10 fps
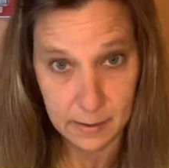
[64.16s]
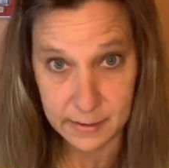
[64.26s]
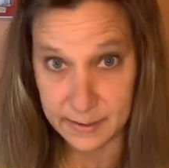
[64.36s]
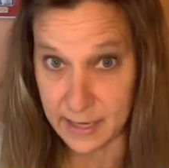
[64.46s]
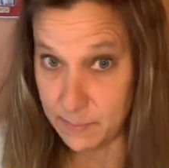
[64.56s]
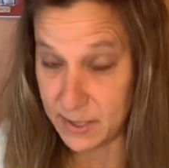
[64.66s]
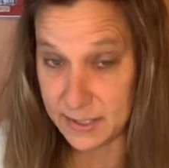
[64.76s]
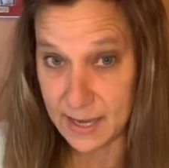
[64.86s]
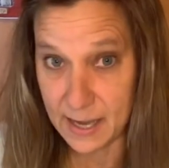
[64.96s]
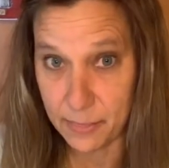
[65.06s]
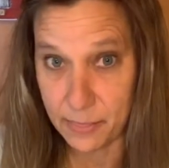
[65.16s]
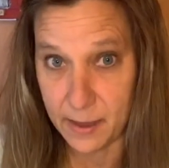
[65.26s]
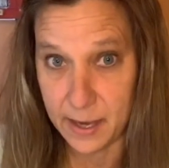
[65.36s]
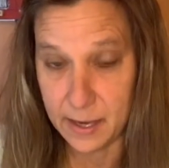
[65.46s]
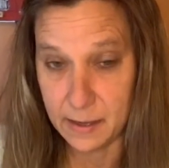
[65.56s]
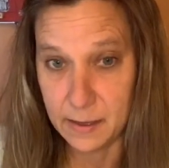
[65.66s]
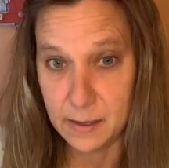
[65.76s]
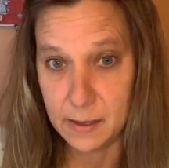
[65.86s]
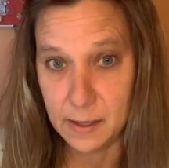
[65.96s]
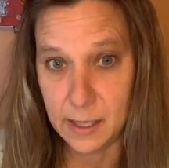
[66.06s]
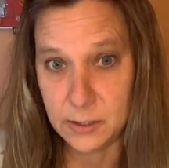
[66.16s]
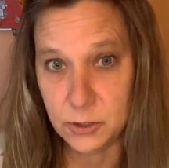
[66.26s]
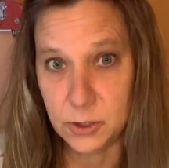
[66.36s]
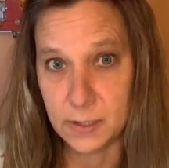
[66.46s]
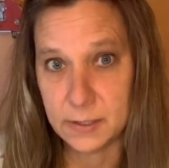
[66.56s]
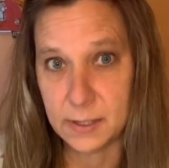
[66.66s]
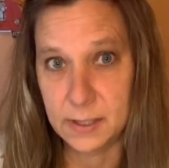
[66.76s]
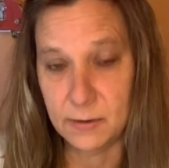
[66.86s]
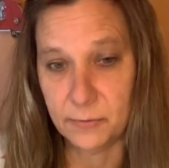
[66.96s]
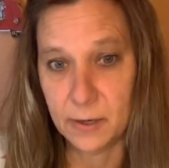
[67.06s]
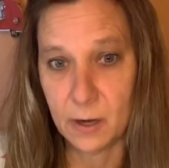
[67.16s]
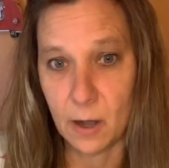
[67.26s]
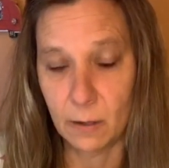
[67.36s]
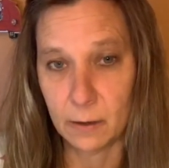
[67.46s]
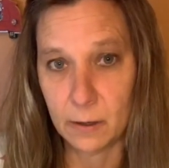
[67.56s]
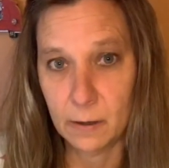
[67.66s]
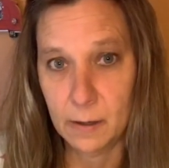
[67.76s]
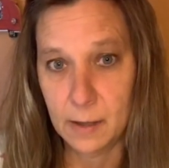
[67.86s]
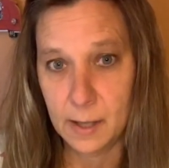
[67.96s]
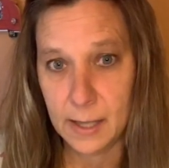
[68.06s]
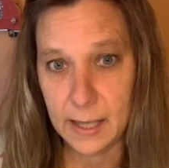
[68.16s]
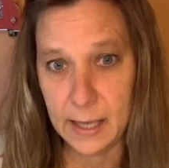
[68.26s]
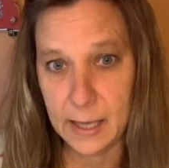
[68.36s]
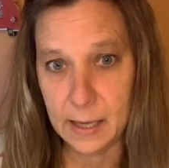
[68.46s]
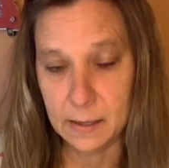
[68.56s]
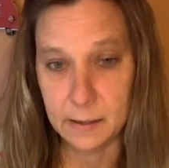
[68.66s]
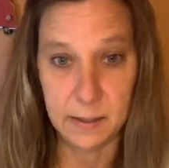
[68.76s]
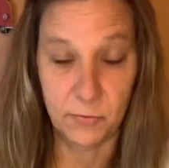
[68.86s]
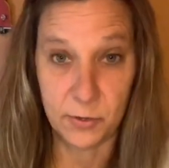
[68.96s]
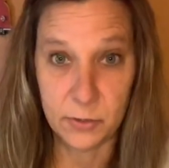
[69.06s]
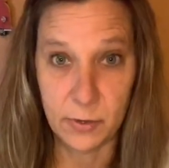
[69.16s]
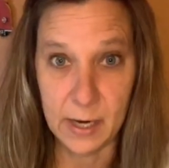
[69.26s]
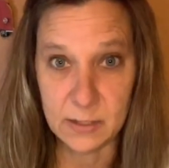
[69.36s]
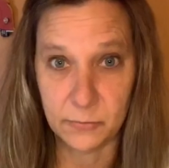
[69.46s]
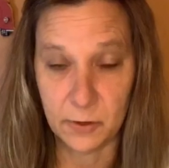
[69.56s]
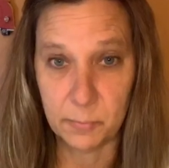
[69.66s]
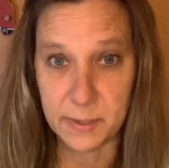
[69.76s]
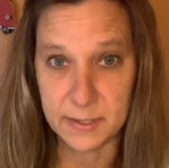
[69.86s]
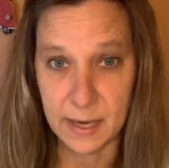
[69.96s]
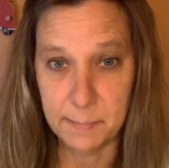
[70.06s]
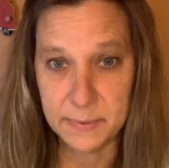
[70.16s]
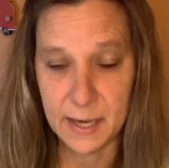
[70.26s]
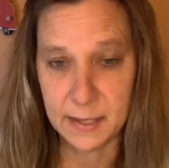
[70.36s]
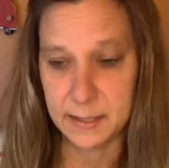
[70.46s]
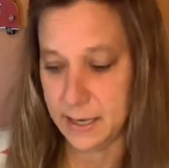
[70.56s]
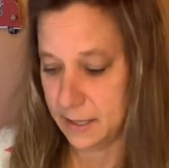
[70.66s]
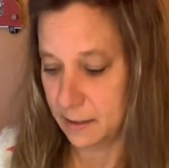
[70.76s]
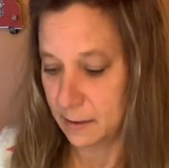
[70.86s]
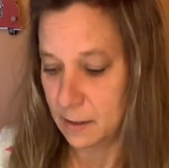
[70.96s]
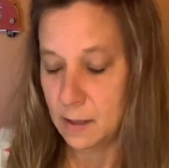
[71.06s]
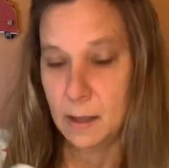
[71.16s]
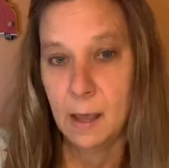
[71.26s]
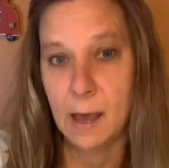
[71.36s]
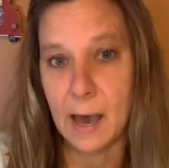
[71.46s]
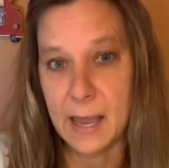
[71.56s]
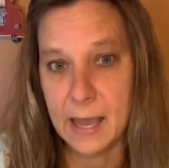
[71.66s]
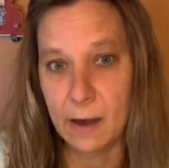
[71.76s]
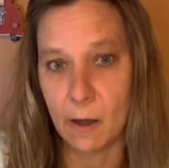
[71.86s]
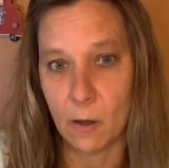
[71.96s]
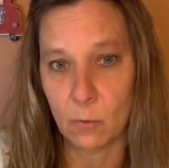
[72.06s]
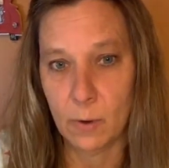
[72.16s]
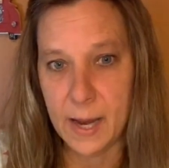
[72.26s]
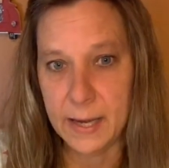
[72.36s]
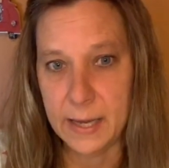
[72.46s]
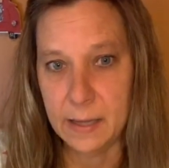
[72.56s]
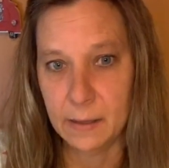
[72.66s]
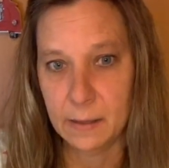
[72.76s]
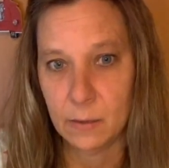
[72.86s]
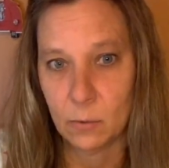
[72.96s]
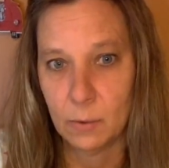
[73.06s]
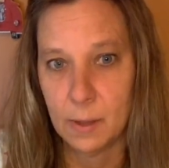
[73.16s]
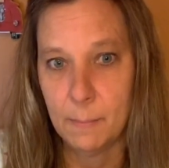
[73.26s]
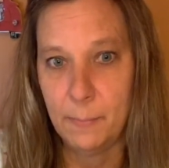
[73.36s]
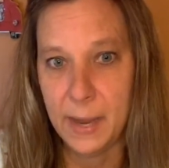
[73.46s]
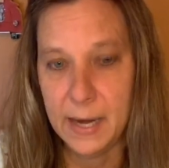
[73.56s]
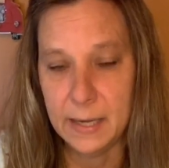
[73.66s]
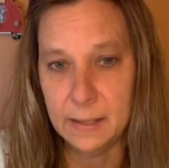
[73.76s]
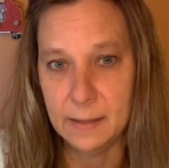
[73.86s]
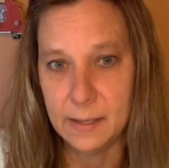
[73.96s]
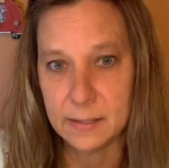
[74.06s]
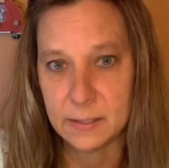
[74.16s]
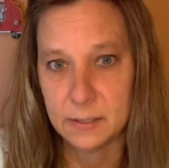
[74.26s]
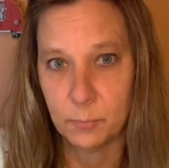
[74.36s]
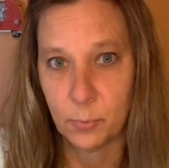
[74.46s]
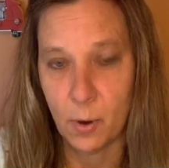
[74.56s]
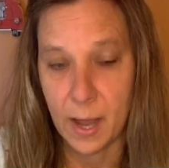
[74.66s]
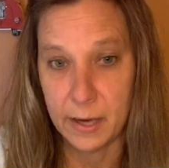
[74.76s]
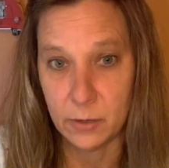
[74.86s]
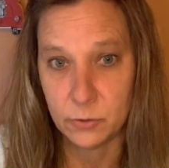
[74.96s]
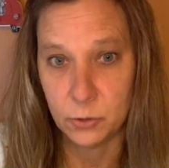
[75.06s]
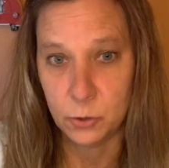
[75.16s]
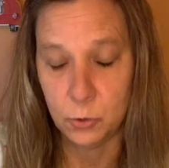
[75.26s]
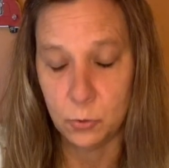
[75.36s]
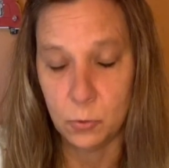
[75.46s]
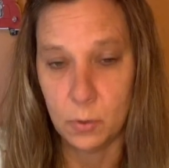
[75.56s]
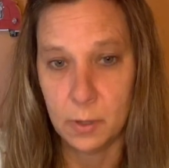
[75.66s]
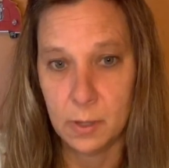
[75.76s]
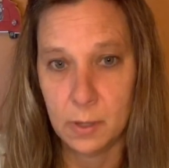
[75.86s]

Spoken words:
Same exact thing, it's just a different color and a different transfer, but same technique. I had already painted this prior to